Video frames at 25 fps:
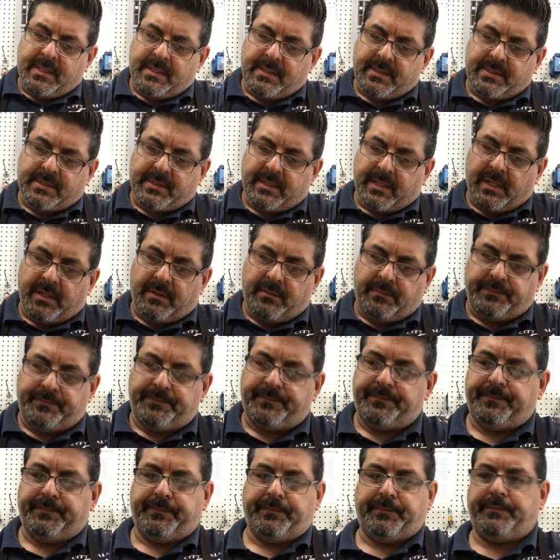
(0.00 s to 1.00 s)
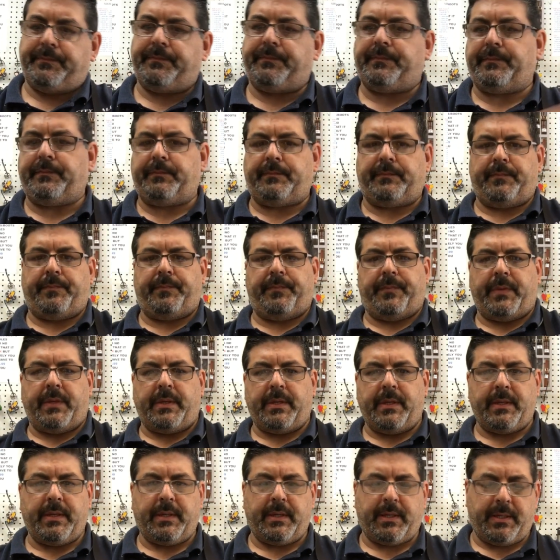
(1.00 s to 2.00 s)
So,
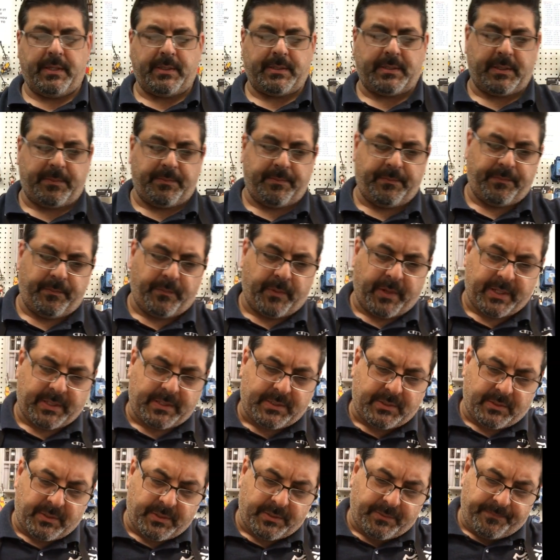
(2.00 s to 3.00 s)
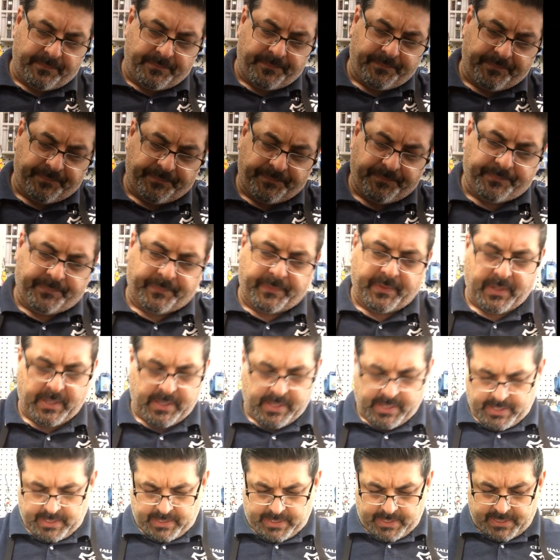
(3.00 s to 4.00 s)
get some wax on.
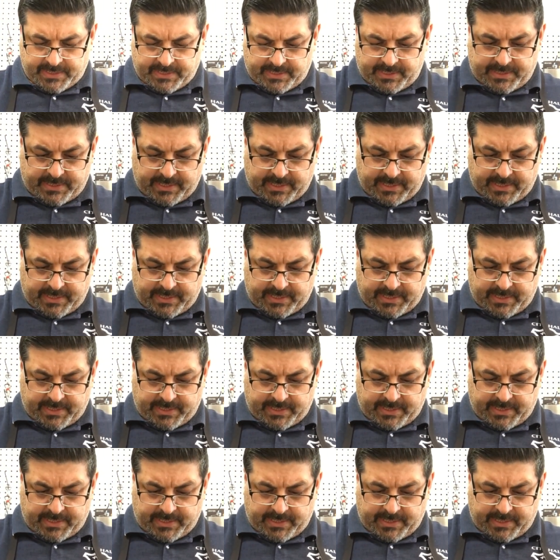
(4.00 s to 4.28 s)
As they